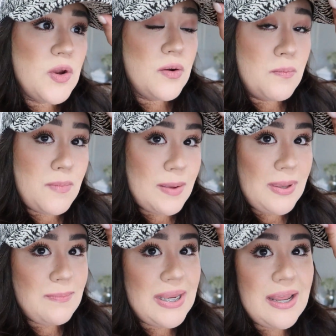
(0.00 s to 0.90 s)
her my
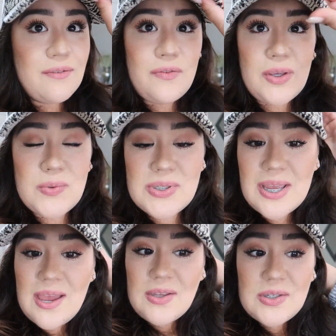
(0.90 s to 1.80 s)
baby nephews.
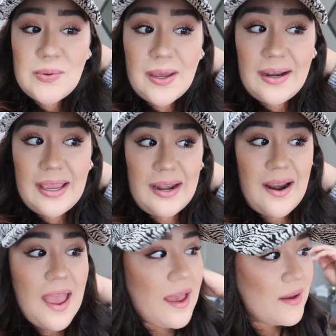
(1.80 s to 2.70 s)
So we gotta get
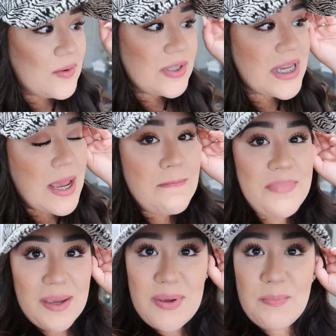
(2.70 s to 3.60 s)
our house
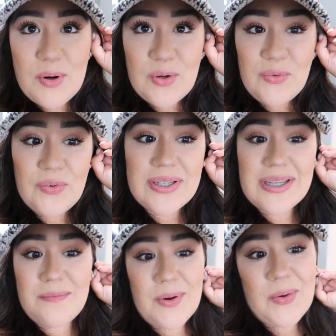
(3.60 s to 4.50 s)
baby proof because
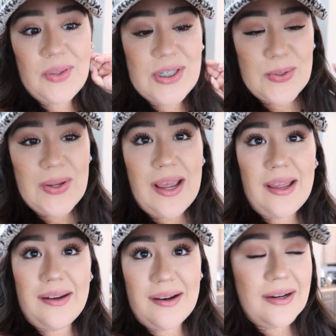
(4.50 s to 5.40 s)
they're both two and,
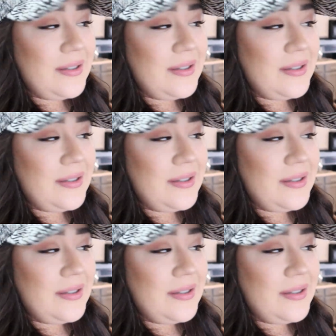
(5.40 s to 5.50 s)
and under.